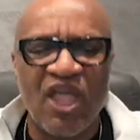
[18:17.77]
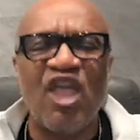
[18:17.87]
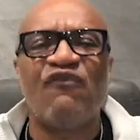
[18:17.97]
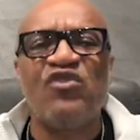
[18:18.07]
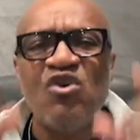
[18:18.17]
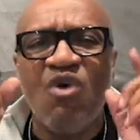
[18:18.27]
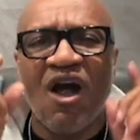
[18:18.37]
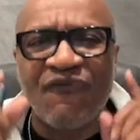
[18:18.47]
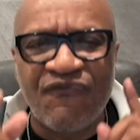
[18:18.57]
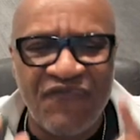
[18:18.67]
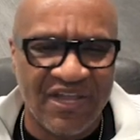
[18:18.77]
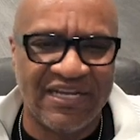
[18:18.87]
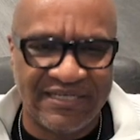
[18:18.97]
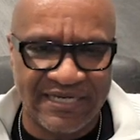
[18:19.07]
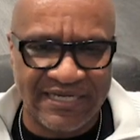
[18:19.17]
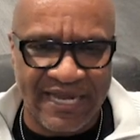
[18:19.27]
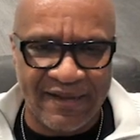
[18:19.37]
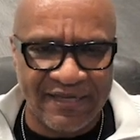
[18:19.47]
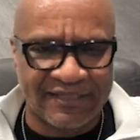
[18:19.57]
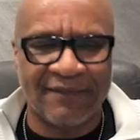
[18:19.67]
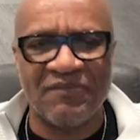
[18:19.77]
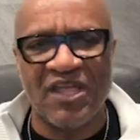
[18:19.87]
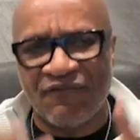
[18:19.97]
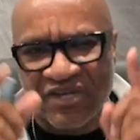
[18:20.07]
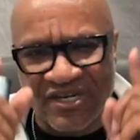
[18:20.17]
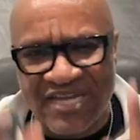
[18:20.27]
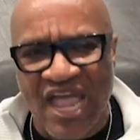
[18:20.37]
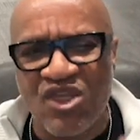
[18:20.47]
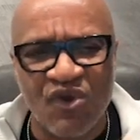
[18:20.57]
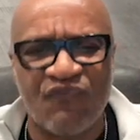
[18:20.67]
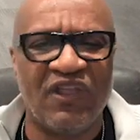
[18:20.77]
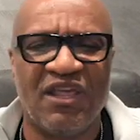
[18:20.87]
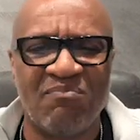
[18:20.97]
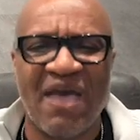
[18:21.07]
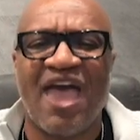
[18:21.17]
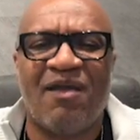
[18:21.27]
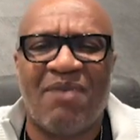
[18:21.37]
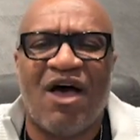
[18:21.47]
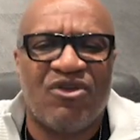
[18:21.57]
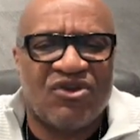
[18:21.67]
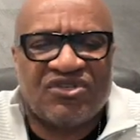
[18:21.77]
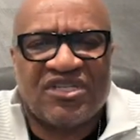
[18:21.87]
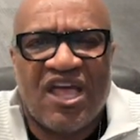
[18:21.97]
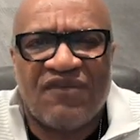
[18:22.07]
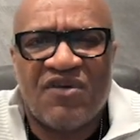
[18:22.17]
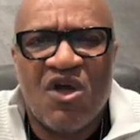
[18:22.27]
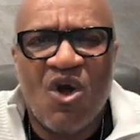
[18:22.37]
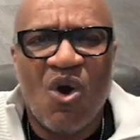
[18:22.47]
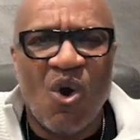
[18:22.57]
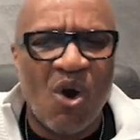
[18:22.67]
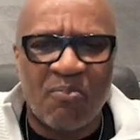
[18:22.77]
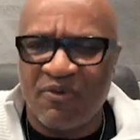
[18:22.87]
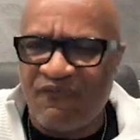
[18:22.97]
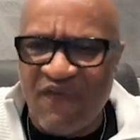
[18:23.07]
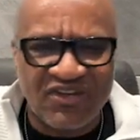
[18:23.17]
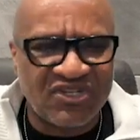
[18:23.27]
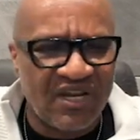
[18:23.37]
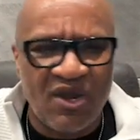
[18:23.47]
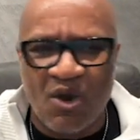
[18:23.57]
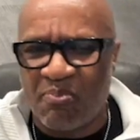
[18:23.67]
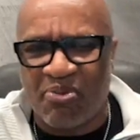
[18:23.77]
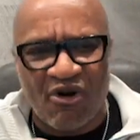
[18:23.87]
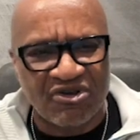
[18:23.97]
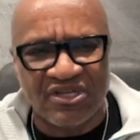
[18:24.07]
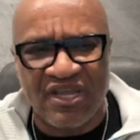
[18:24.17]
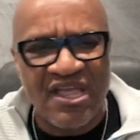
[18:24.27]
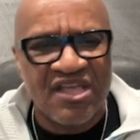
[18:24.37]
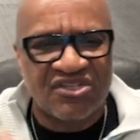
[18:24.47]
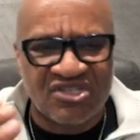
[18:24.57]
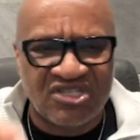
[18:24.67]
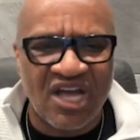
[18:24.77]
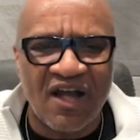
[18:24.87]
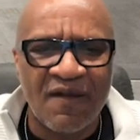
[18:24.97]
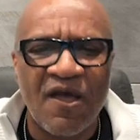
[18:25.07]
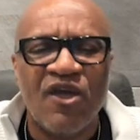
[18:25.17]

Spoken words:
If you are feeling today, listen, if today you're feeling bad about yourself or professionally or personally stuck,